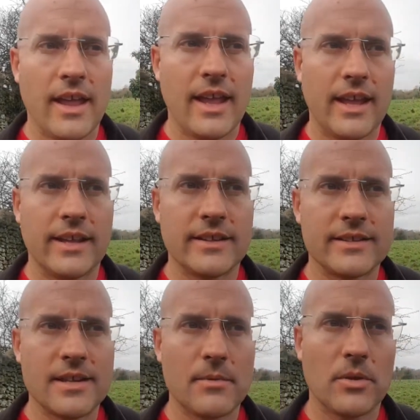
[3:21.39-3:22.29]

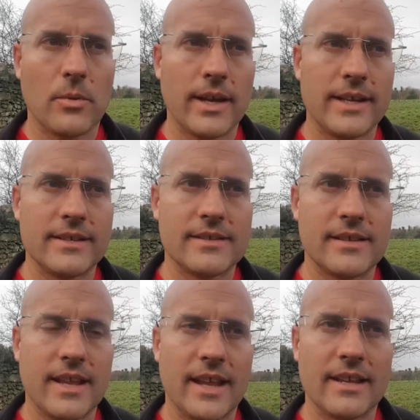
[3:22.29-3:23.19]
and some of the ways
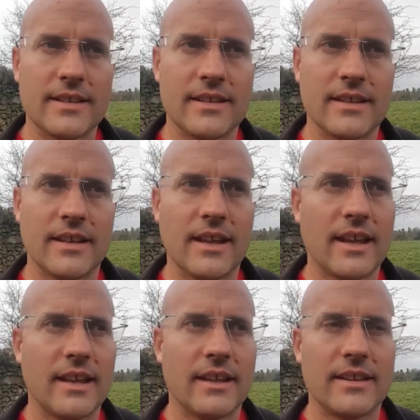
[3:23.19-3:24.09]

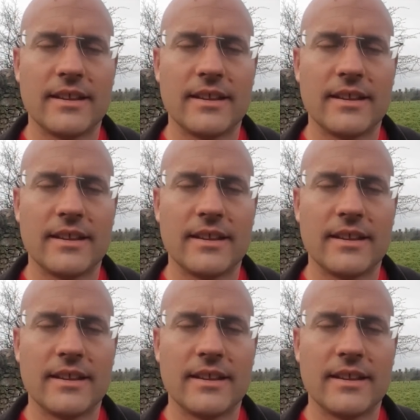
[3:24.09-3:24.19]
that